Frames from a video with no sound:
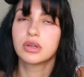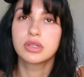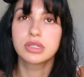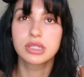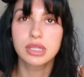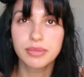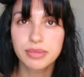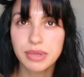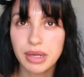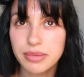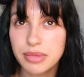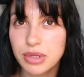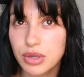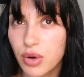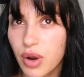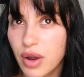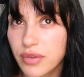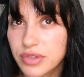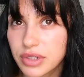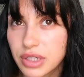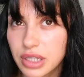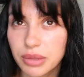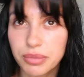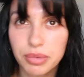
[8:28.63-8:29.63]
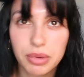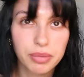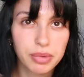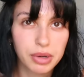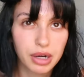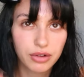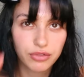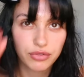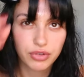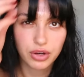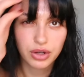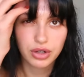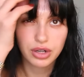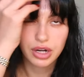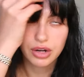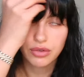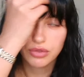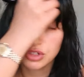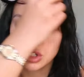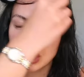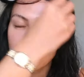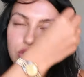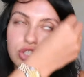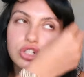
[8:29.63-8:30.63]
Sometimes I don't have to clip it, but I figured I
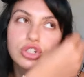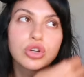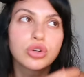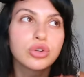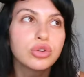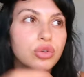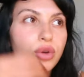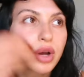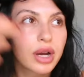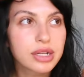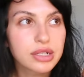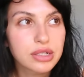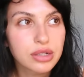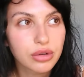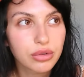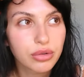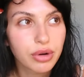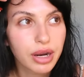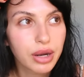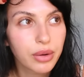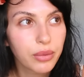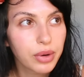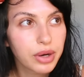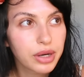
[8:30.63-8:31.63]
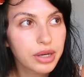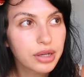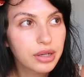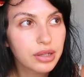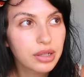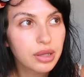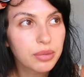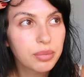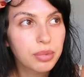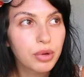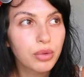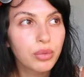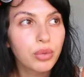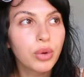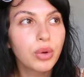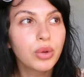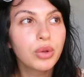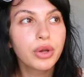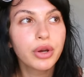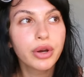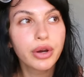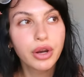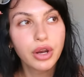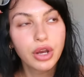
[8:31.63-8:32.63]
would just show you guys the right way to clip a
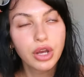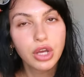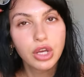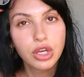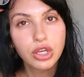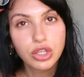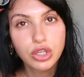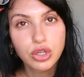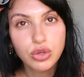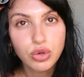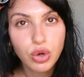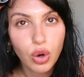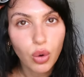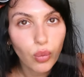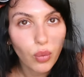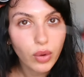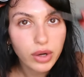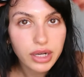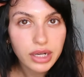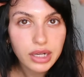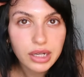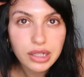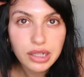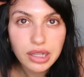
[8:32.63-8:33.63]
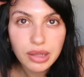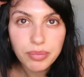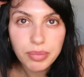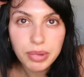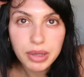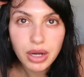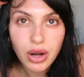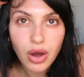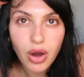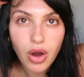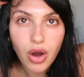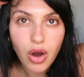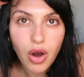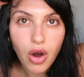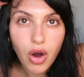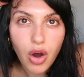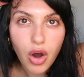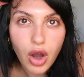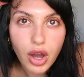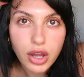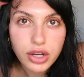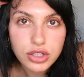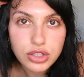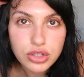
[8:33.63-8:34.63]
roller. You don't want to clip it
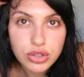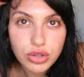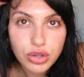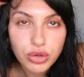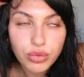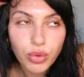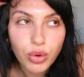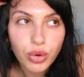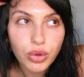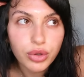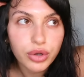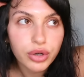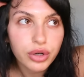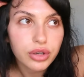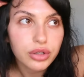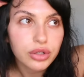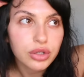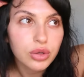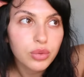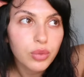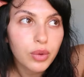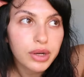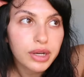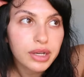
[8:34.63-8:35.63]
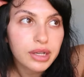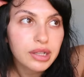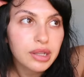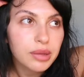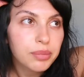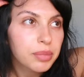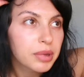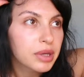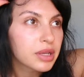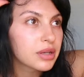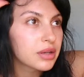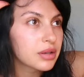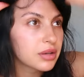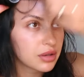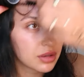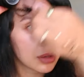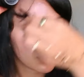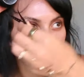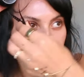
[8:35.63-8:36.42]
onto the roller. You want to clip it